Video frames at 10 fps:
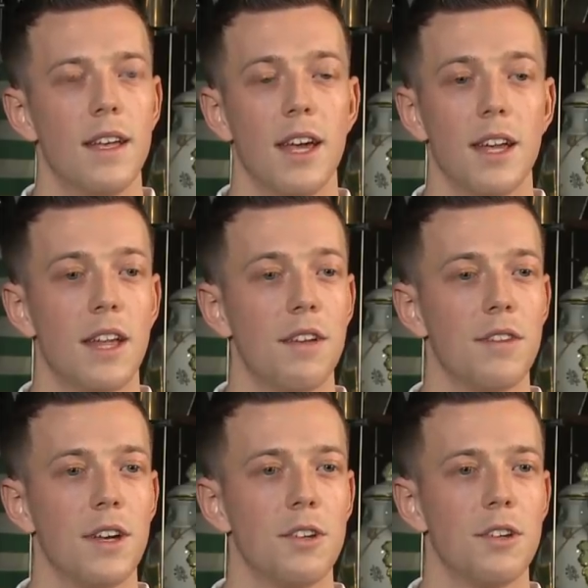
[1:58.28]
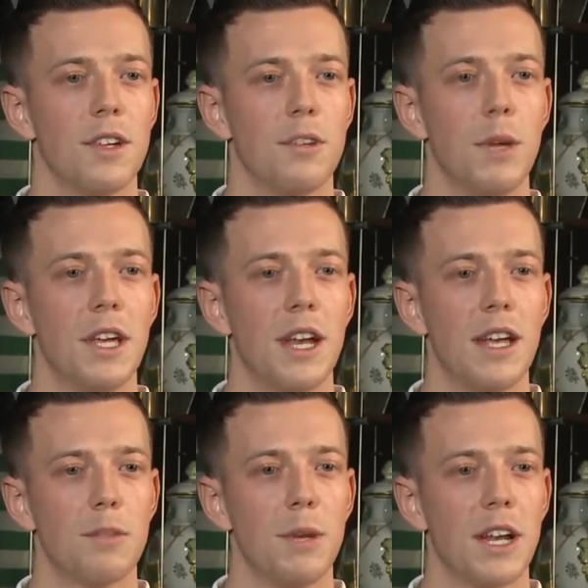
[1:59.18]
Yeah, definitely. It's been great.
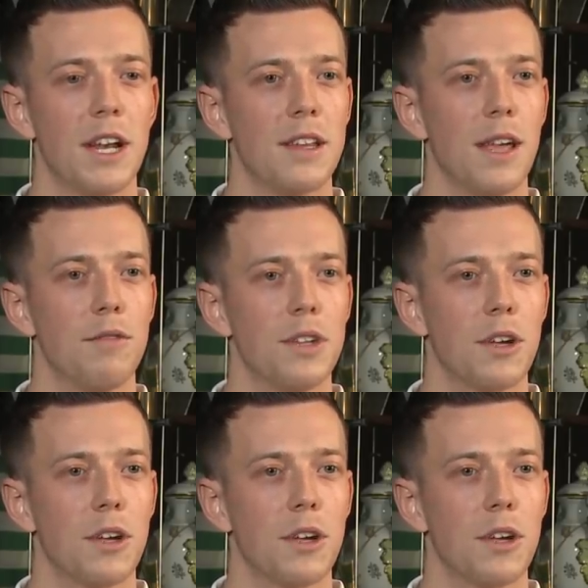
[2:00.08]
It's been a great time for the